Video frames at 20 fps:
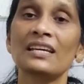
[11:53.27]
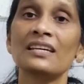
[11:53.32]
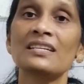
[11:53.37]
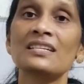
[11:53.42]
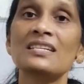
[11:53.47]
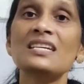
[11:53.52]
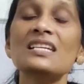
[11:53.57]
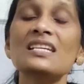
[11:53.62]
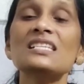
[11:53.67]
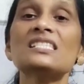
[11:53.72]

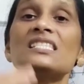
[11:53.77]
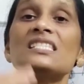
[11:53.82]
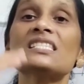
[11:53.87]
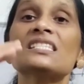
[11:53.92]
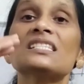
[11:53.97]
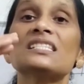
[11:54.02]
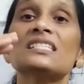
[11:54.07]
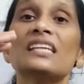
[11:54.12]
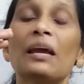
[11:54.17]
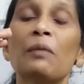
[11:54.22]
He
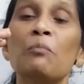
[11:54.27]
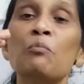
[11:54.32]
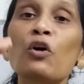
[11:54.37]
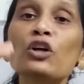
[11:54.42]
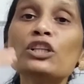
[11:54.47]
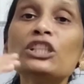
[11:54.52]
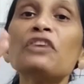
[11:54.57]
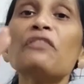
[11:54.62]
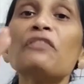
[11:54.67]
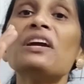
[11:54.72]
is a
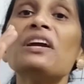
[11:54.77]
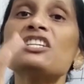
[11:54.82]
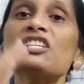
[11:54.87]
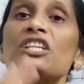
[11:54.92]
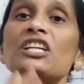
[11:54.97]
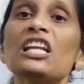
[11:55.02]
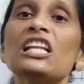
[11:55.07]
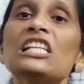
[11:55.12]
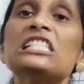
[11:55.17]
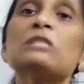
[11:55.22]

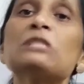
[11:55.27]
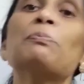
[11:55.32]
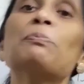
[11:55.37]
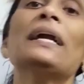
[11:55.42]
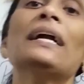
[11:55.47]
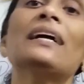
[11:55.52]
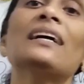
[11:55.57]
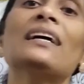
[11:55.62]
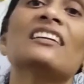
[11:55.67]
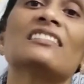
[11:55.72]
motivational
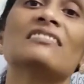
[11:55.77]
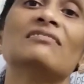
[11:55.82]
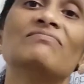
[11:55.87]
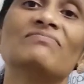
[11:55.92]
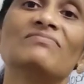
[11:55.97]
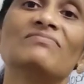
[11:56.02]
speaker.